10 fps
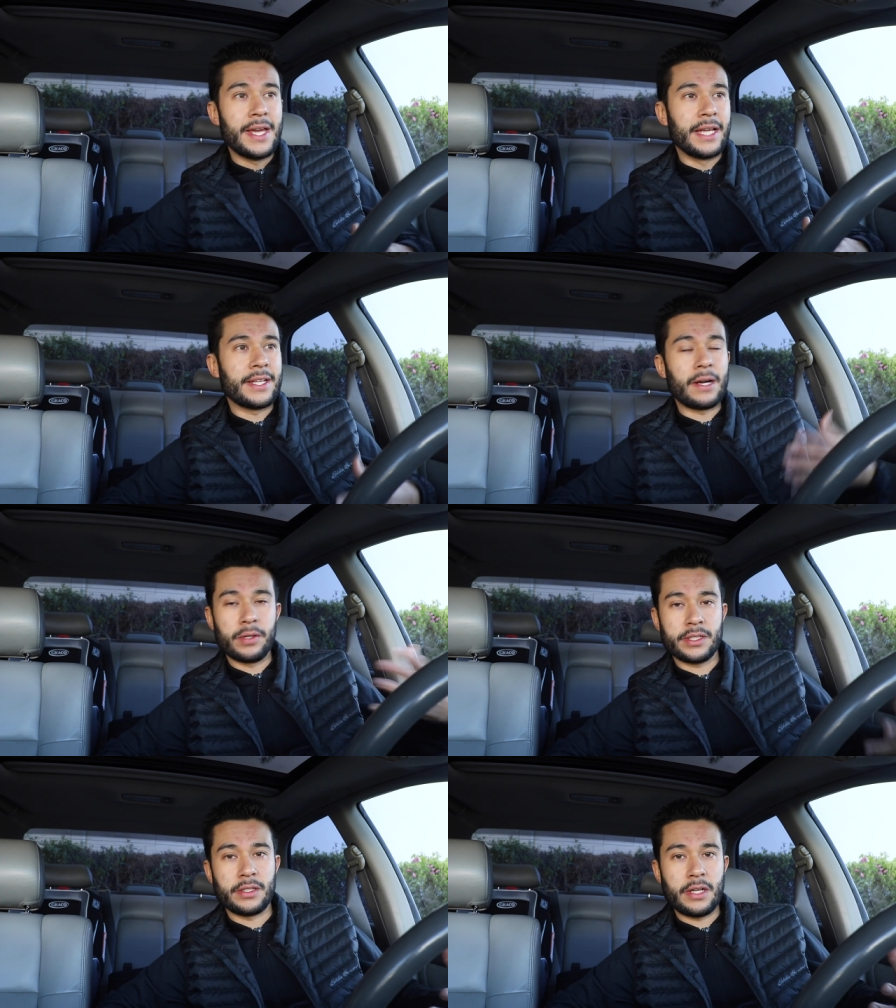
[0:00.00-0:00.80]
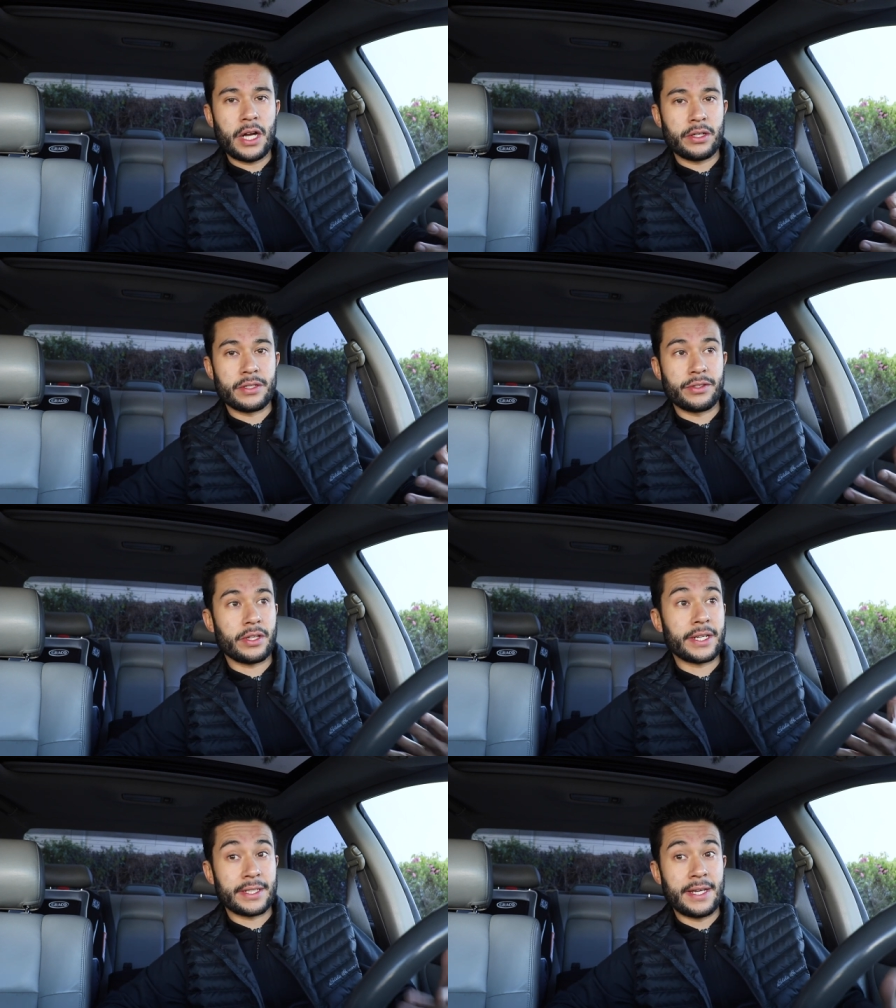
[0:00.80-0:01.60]
And then I went to the doctors and
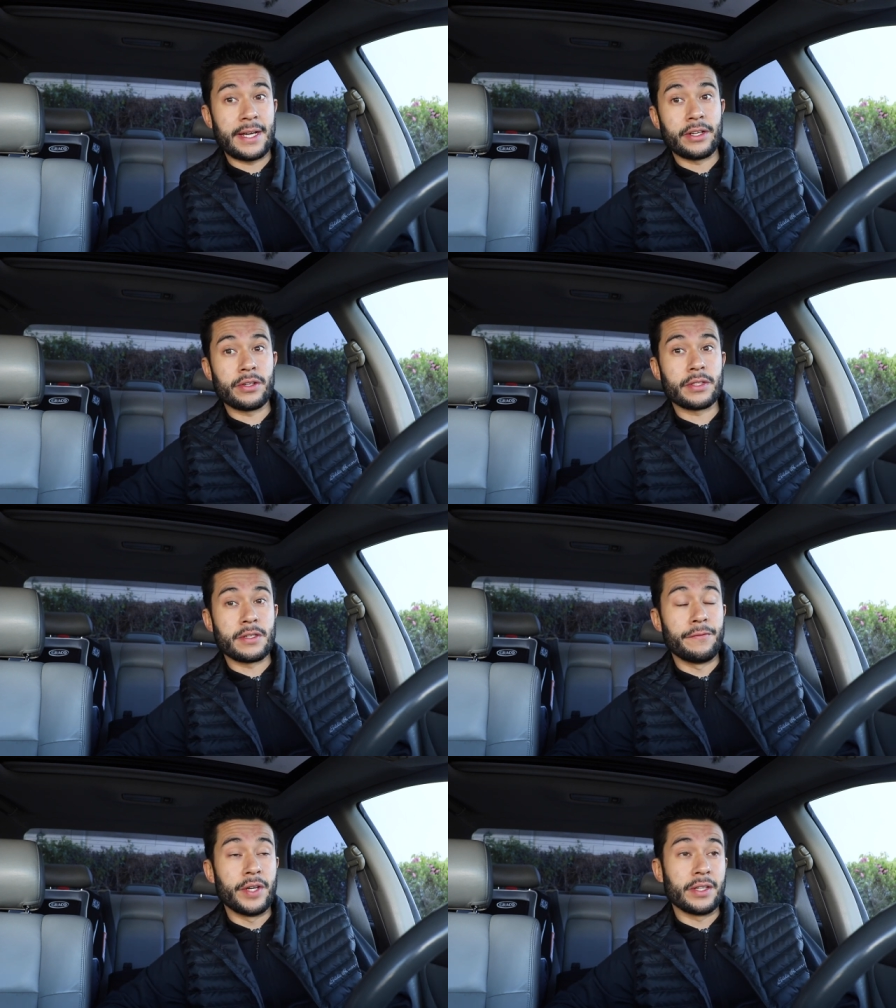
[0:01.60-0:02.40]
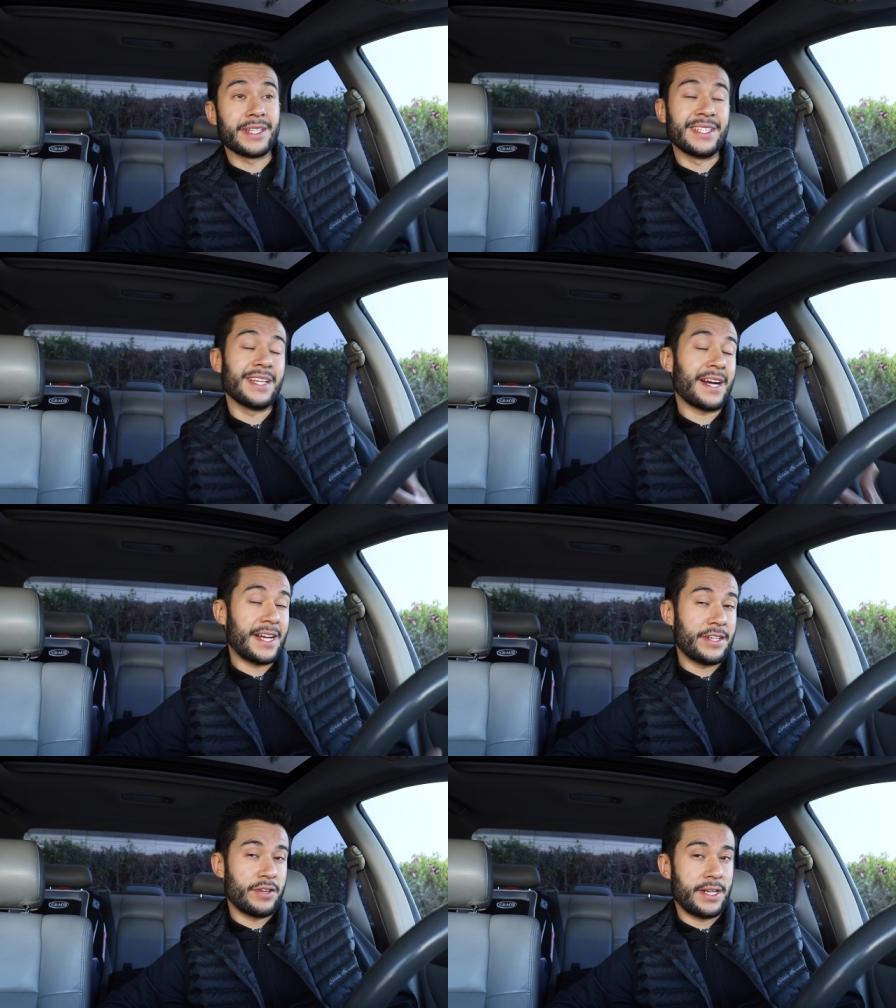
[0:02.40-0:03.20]
they're like, yeah, you're severely
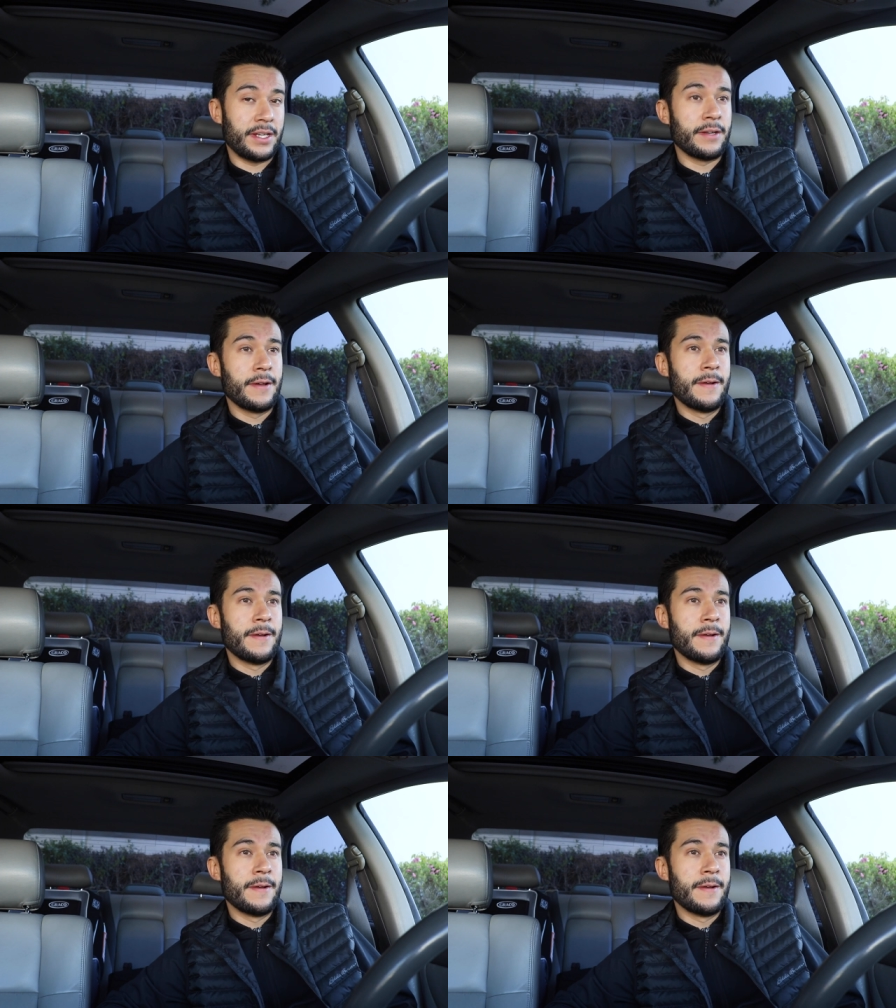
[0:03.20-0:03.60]
dehydrated.